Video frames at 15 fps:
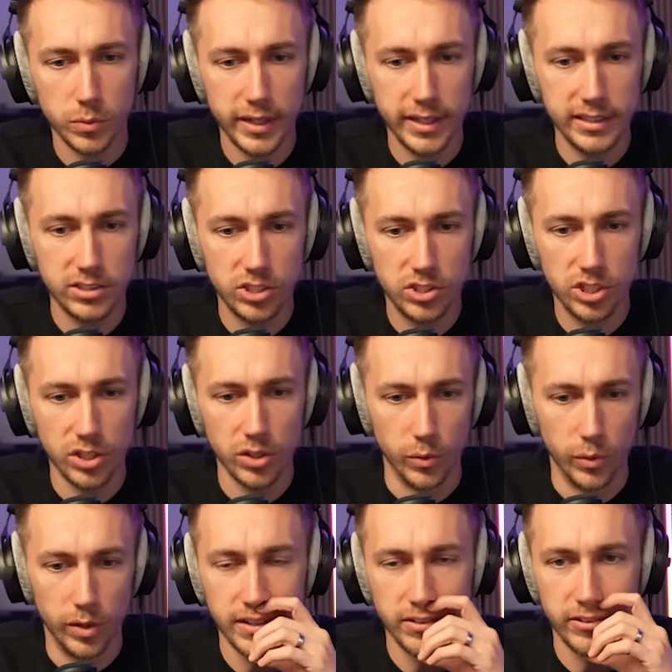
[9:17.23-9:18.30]
do I need to
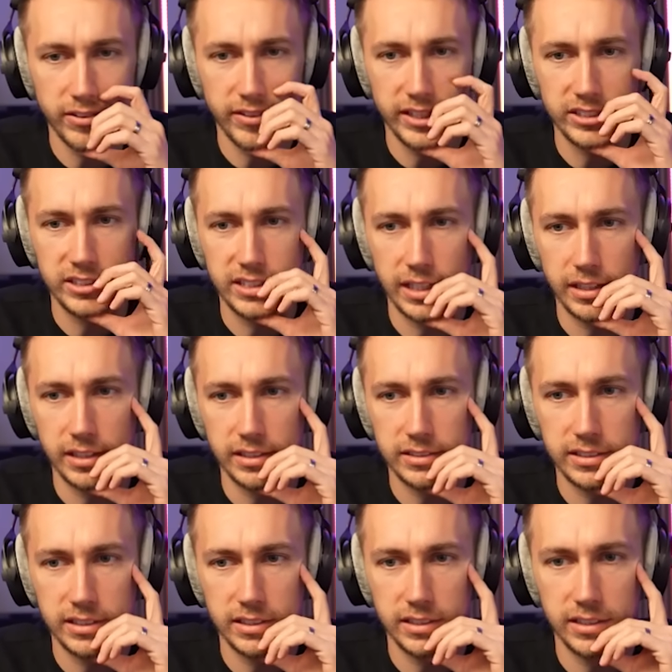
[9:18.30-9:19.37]
do? Final renovation team
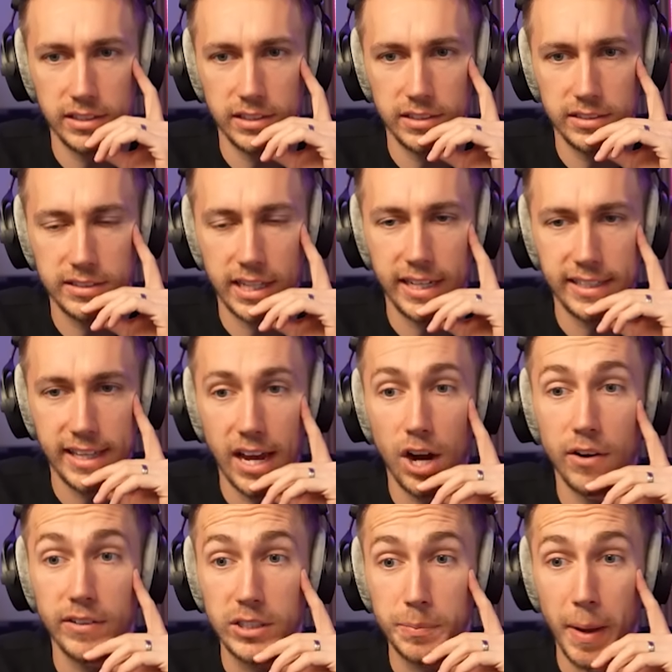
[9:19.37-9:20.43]
to take care
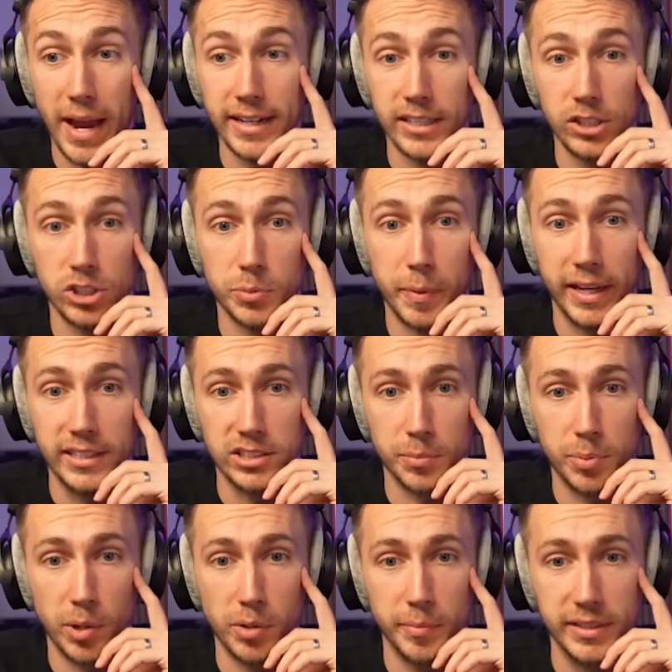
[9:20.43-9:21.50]
of expanding your space. The
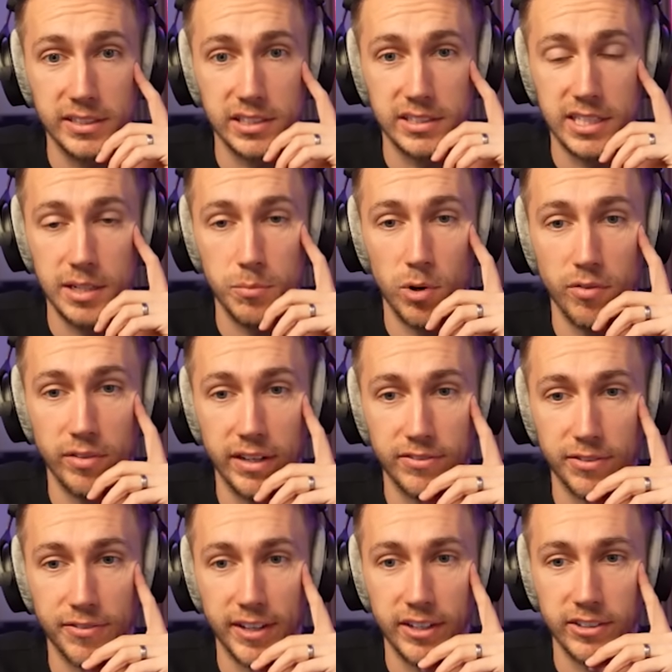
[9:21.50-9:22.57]
problem is the team won't lift
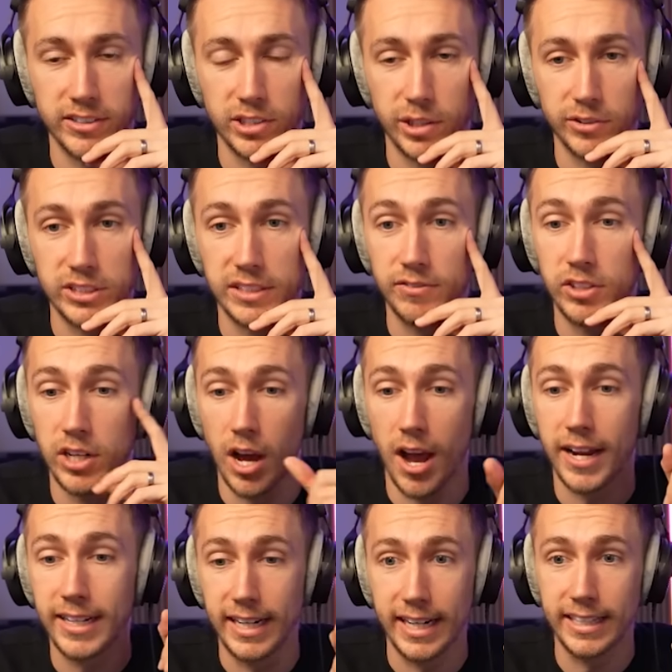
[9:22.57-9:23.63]
a finger until they receive
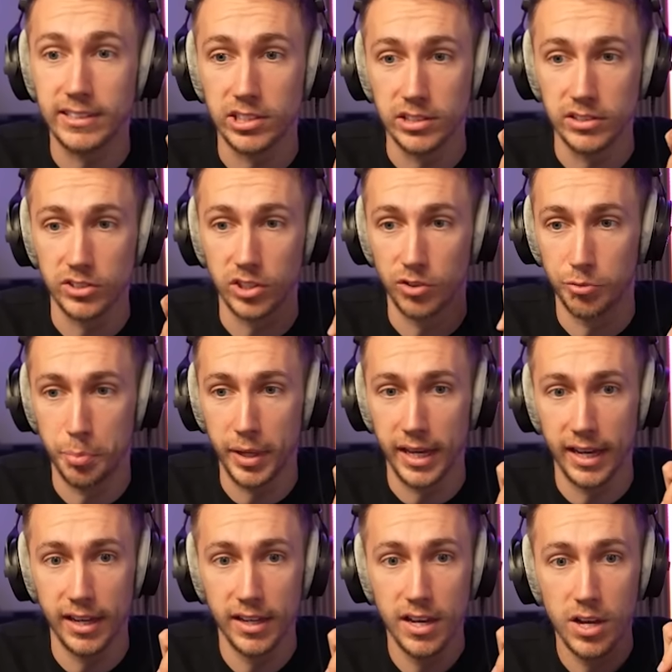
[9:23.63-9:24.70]
nine liters of
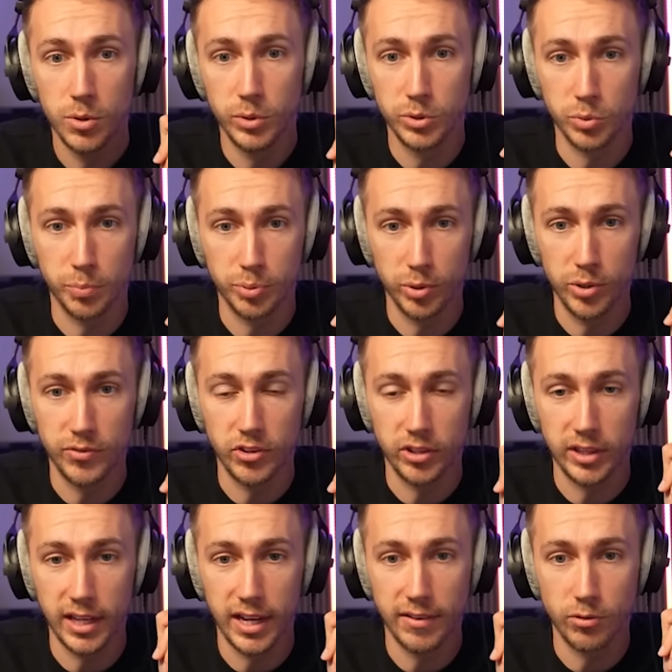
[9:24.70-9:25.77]
beer, which will prove that
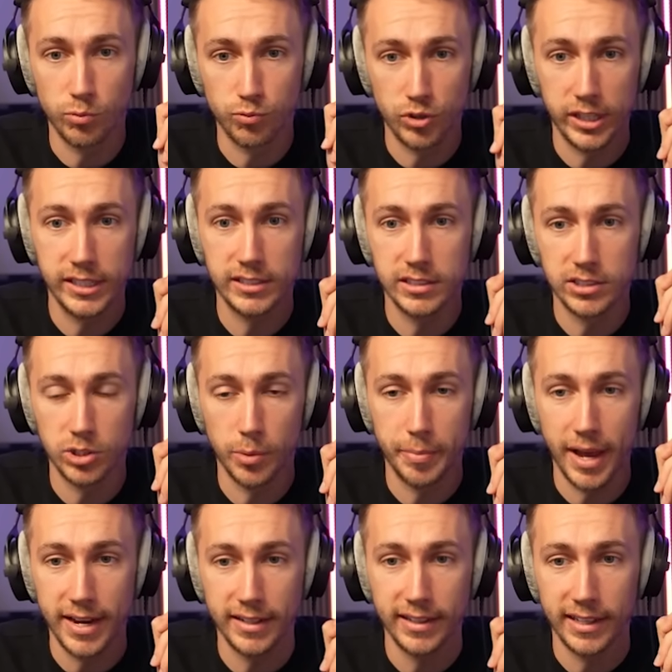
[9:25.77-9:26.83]
they have a reason to
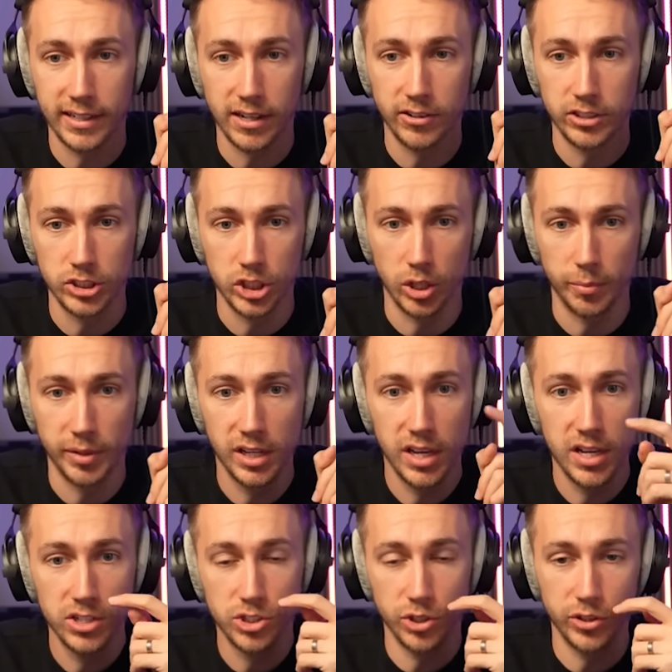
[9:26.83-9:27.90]
abandon their current job.
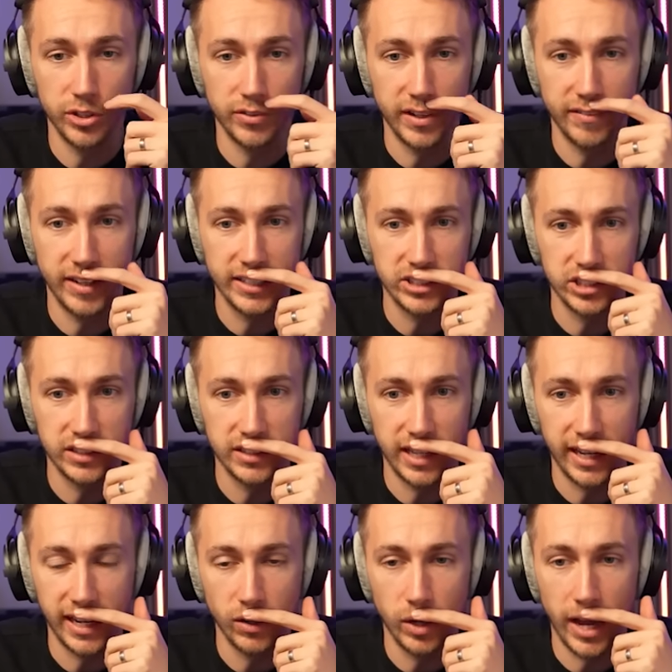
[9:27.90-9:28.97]
During the renovation,
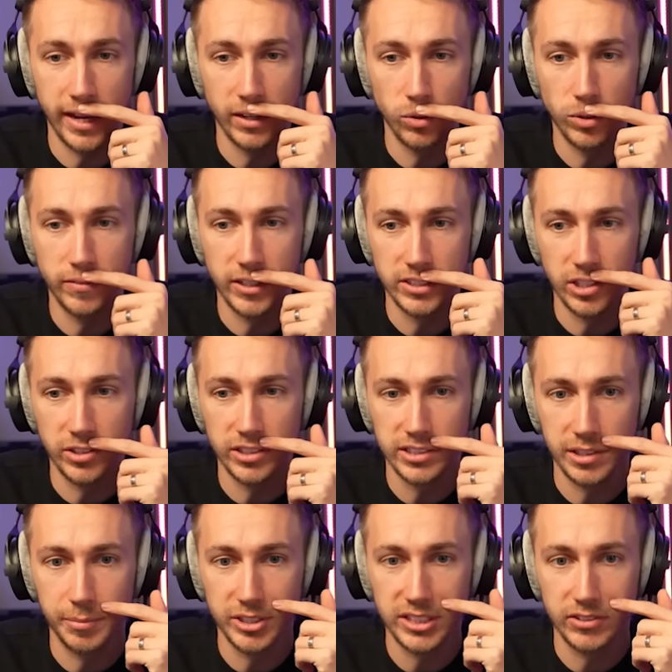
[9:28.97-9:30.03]
they ate all of our donuts.
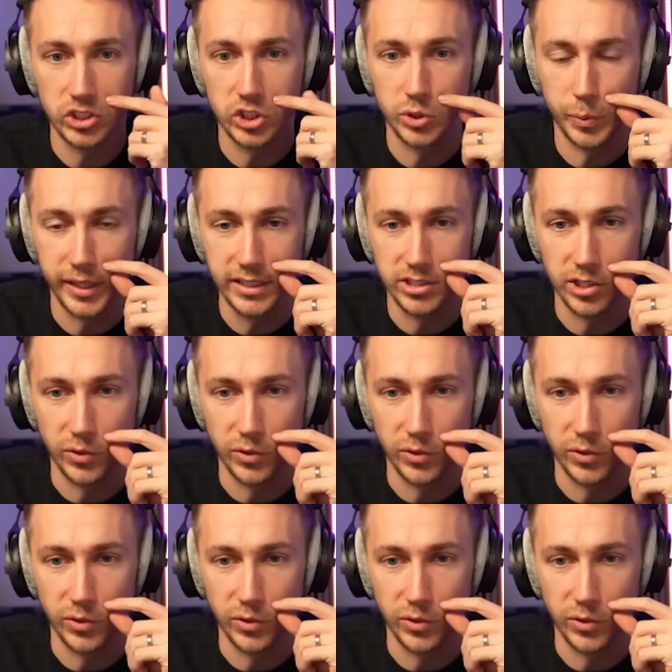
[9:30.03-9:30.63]
They must have a sweet